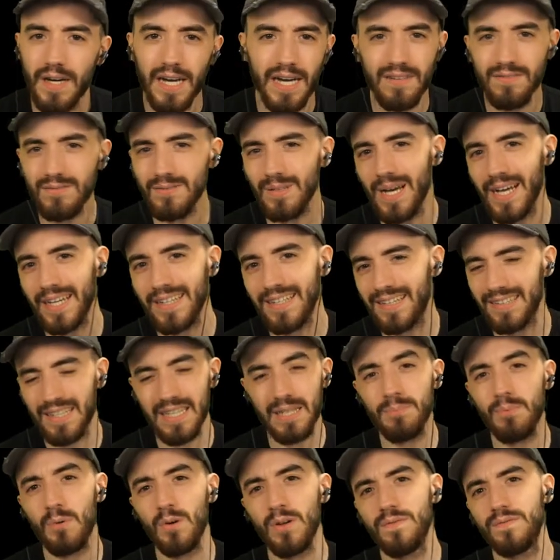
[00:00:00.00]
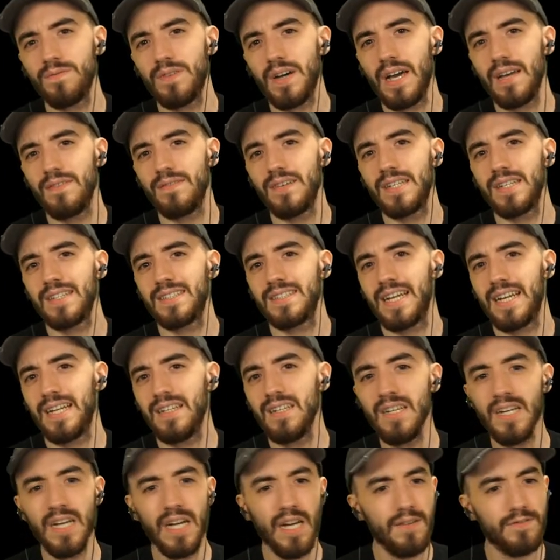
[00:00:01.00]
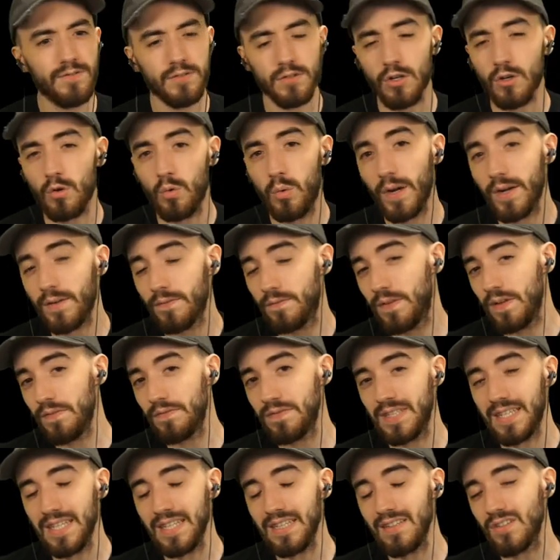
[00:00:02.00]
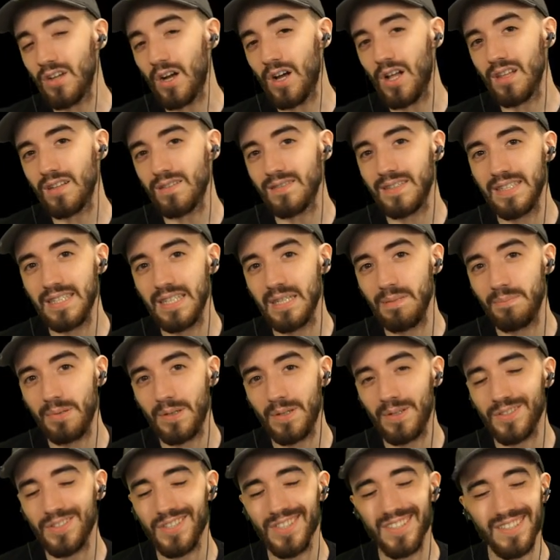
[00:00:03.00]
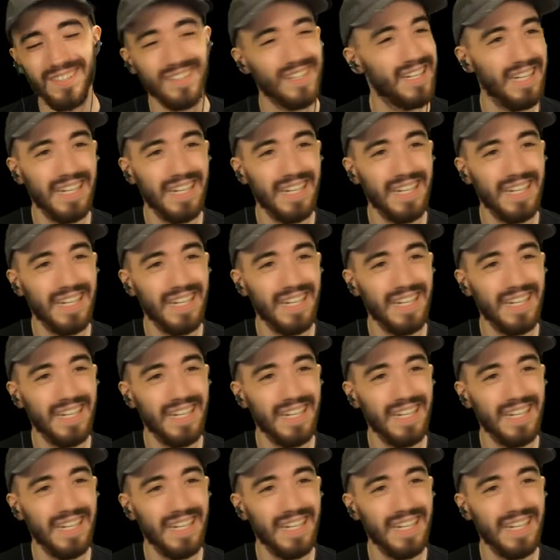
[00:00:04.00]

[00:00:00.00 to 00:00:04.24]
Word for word: Why not? 8.5 out of 10 for a quick $15 indie purchase.